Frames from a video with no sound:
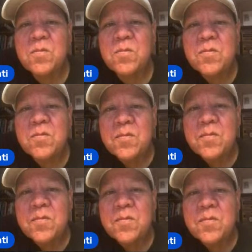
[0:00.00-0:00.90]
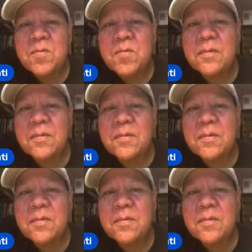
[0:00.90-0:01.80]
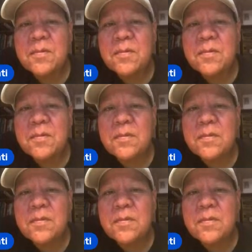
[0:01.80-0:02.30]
This person isn't speaking.